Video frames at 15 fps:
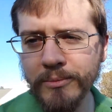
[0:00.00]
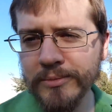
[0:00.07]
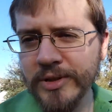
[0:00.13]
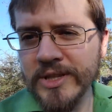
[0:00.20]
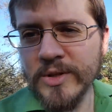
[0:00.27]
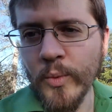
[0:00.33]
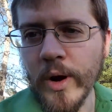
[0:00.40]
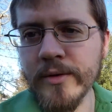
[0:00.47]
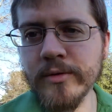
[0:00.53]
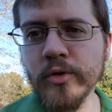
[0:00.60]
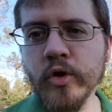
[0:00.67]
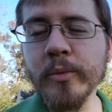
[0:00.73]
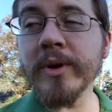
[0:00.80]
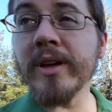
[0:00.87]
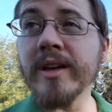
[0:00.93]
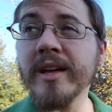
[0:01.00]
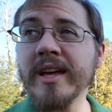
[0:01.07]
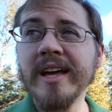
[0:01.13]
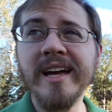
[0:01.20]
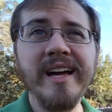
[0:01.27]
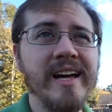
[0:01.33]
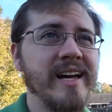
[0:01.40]
please the wife a little bit.
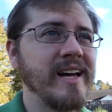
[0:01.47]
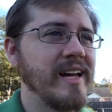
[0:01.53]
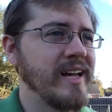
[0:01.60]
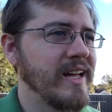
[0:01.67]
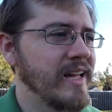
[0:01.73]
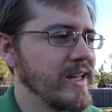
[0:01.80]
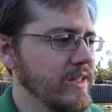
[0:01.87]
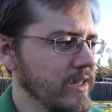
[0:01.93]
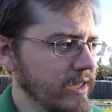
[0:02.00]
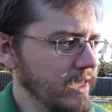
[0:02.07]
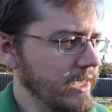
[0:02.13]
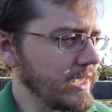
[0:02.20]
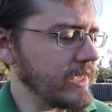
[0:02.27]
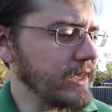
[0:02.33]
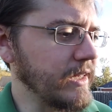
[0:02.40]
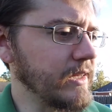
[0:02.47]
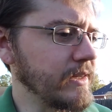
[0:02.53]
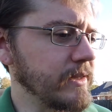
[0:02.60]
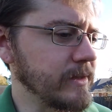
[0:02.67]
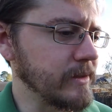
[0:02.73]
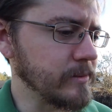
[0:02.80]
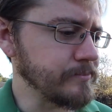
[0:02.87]
And
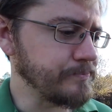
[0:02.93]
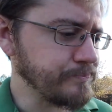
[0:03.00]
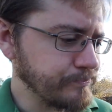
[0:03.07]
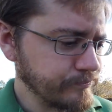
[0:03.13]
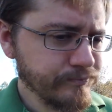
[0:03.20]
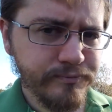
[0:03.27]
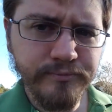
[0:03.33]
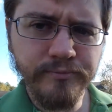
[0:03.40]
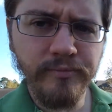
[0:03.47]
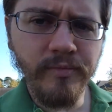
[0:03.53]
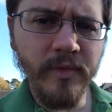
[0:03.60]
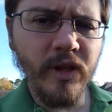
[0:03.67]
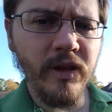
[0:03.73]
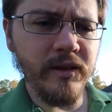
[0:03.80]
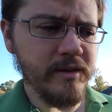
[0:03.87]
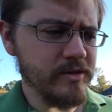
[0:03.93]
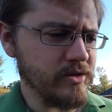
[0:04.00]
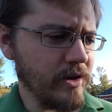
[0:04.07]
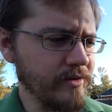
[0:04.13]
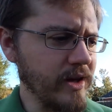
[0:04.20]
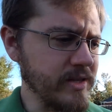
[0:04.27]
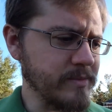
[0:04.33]
so
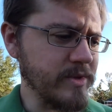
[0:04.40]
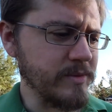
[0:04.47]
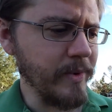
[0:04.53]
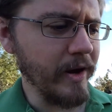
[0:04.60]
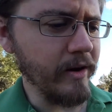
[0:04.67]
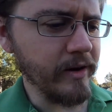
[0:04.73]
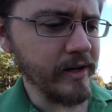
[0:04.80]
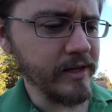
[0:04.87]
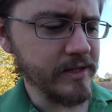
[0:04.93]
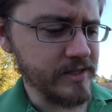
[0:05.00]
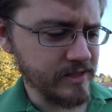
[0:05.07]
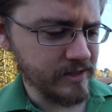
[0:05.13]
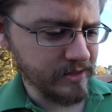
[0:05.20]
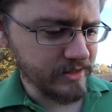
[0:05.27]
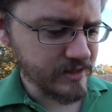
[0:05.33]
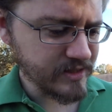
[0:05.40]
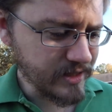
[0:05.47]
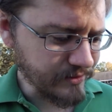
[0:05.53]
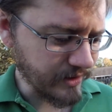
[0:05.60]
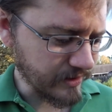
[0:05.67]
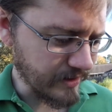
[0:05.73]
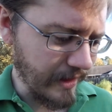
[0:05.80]
I've got some asparagus and stuff
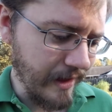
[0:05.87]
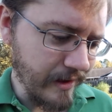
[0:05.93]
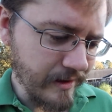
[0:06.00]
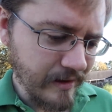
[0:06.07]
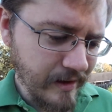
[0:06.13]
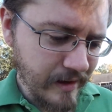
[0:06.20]
like that.